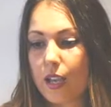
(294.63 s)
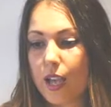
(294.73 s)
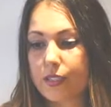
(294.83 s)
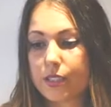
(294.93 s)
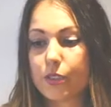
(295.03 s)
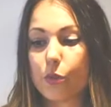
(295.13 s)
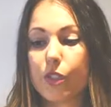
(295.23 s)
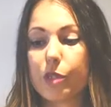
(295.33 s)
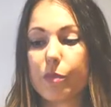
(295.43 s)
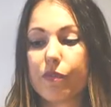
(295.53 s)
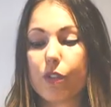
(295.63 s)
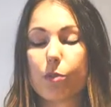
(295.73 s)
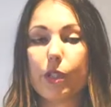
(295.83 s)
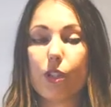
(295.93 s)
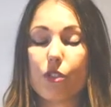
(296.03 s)
Access to this
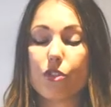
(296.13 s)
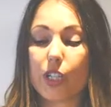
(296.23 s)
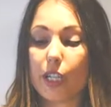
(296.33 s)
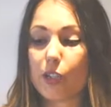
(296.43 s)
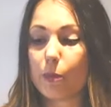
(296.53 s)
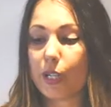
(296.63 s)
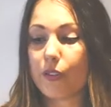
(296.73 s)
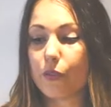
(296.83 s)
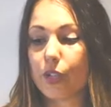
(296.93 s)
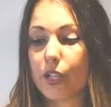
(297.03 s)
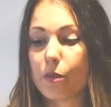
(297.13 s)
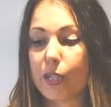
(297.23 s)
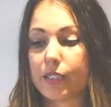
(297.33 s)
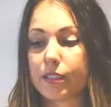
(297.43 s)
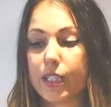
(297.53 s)
performing long chain omega 3 and
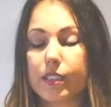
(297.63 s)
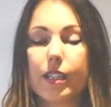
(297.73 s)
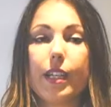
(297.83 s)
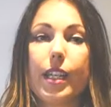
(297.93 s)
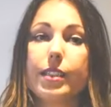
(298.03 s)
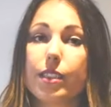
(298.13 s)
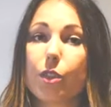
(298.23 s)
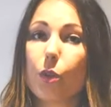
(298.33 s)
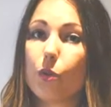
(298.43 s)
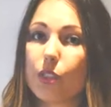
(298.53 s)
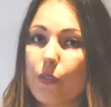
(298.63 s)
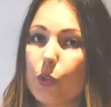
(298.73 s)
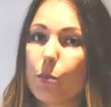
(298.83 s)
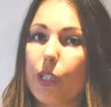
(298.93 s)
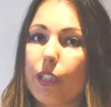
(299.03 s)
omega 6 is
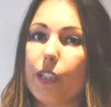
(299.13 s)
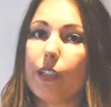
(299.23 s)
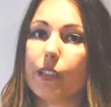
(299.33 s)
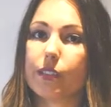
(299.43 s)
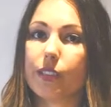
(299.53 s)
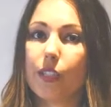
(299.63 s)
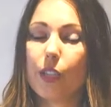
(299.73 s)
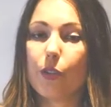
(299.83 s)
exclusive to meat areas,